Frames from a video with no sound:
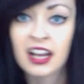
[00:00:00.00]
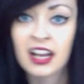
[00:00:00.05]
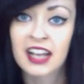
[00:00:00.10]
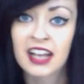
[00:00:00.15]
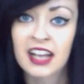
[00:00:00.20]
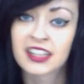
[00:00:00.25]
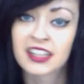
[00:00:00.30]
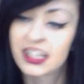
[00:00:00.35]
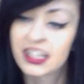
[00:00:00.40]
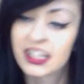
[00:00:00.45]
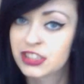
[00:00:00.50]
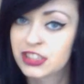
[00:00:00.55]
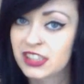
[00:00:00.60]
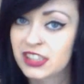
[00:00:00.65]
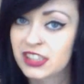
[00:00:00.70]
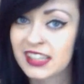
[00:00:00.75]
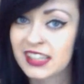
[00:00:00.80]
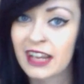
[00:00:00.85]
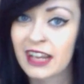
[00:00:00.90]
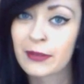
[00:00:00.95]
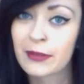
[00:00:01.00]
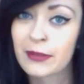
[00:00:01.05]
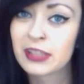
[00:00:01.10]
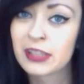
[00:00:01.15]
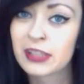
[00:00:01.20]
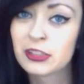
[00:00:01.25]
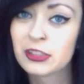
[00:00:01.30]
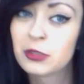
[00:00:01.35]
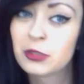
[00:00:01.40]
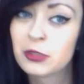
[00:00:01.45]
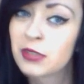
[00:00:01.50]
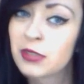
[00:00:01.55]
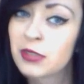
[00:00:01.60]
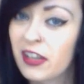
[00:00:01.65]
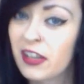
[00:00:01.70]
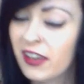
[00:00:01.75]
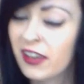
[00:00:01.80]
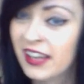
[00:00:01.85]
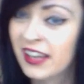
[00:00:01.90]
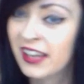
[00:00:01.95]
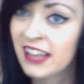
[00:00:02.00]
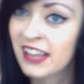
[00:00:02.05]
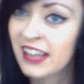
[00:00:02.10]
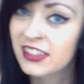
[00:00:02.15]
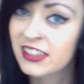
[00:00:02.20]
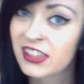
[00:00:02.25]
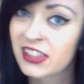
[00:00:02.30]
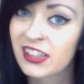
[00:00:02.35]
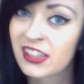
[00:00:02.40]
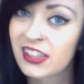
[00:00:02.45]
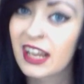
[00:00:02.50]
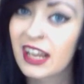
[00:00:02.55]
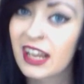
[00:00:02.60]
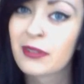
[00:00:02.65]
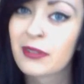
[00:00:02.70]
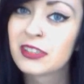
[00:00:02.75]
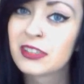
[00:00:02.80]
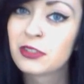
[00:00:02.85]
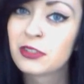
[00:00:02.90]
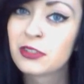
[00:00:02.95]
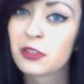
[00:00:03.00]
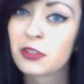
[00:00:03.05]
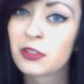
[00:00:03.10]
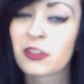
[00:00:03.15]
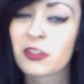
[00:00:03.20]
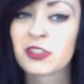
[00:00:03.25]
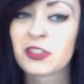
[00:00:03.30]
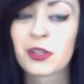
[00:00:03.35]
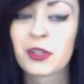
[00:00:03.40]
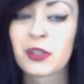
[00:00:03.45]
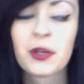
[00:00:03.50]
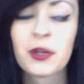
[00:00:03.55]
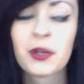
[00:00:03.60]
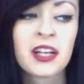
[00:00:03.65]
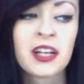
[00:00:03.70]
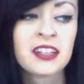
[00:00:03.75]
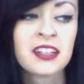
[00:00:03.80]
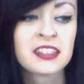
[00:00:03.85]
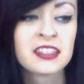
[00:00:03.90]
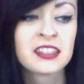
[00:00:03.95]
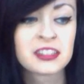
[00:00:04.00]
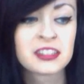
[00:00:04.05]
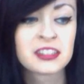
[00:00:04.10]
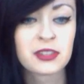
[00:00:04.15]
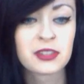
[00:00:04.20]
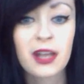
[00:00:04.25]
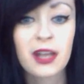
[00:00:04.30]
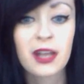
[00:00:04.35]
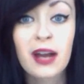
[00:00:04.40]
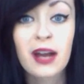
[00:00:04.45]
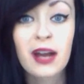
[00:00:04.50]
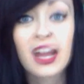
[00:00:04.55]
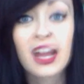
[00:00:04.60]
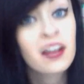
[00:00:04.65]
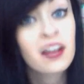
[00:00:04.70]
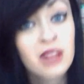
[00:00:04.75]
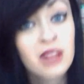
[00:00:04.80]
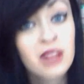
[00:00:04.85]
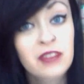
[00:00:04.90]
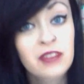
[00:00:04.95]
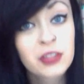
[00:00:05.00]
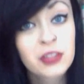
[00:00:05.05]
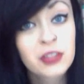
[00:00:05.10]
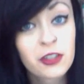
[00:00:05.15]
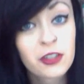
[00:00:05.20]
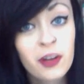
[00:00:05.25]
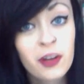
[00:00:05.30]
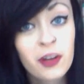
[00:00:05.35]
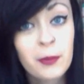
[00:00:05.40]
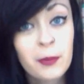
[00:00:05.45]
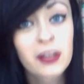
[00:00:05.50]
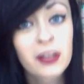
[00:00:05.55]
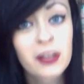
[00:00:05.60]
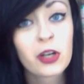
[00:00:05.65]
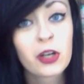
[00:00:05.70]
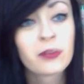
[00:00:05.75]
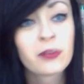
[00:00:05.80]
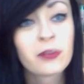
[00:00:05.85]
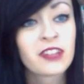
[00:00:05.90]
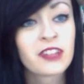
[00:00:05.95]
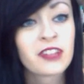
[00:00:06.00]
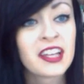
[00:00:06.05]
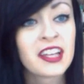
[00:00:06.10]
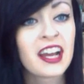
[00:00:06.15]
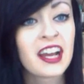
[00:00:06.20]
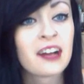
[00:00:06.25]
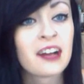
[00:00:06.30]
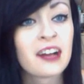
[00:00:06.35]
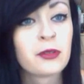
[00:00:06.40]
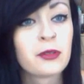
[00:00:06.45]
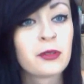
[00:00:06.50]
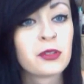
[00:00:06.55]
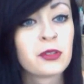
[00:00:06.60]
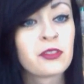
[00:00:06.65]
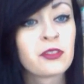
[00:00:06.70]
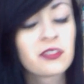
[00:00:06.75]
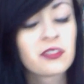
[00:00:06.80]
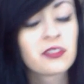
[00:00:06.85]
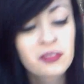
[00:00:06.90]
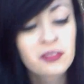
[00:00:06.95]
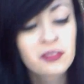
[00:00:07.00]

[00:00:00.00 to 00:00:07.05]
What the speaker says: and last year I went to Canada. I went to Toronto. So now I have left Europe, and hopefully I will